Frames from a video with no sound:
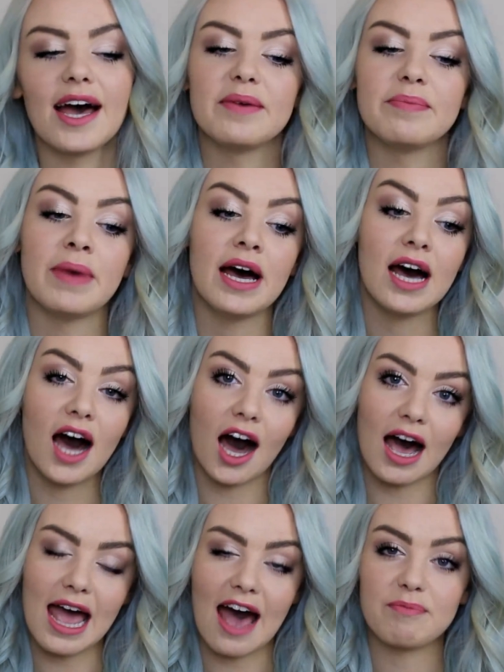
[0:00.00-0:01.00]

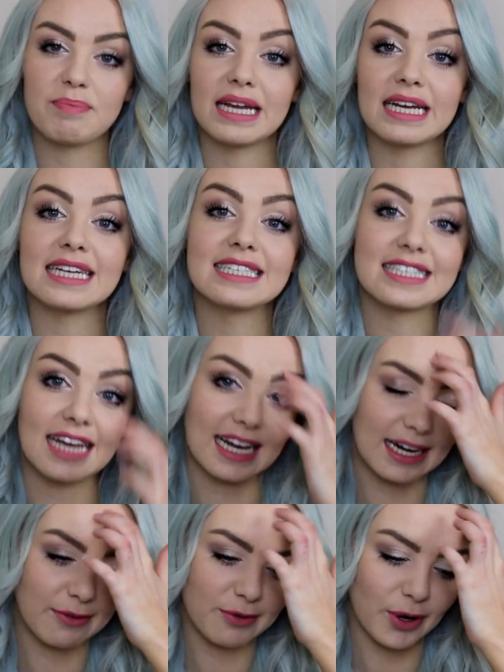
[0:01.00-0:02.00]
I have been
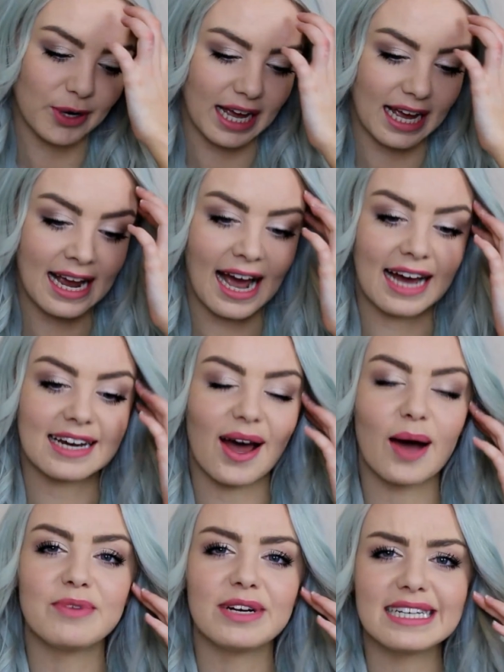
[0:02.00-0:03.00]
daily vlogging and
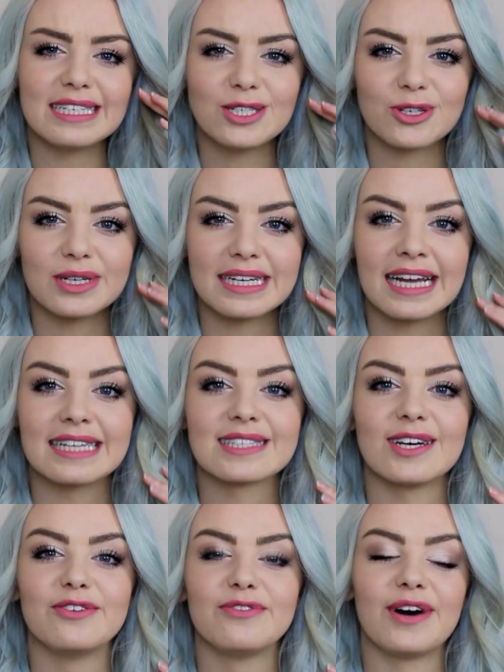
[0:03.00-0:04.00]
I'm really enjoying it
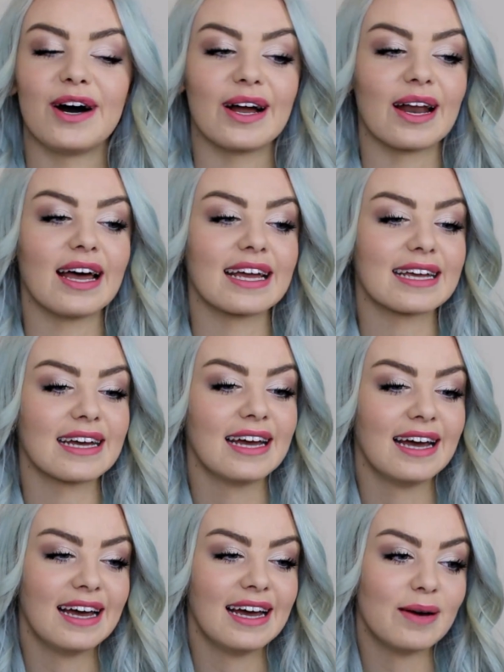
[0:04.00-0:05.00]
so far, like
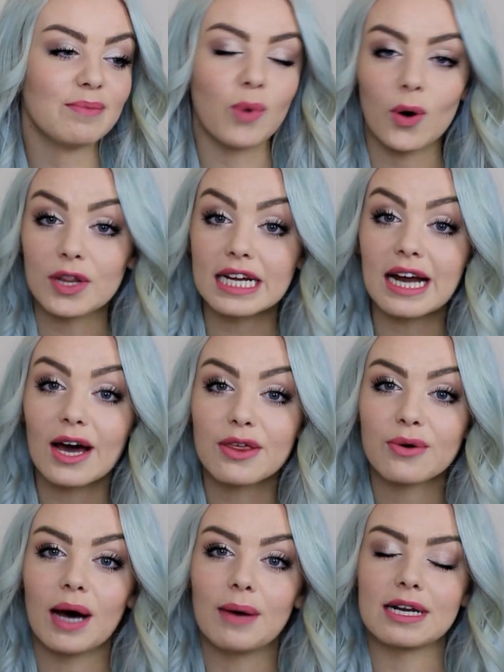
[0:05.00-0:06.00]
more than I
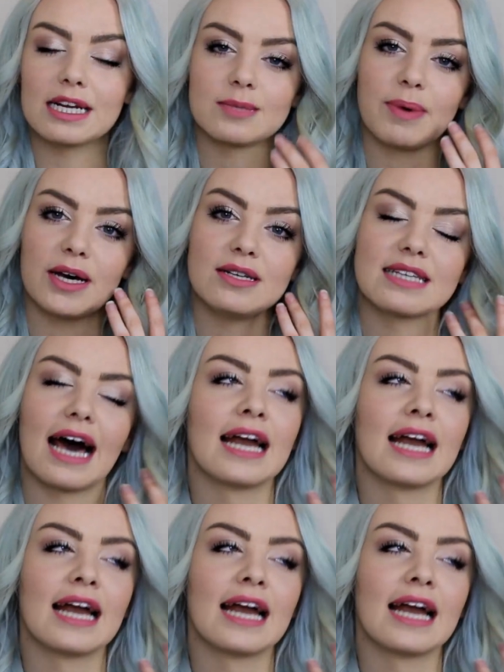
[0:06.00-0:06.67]
thought I would, I suppose.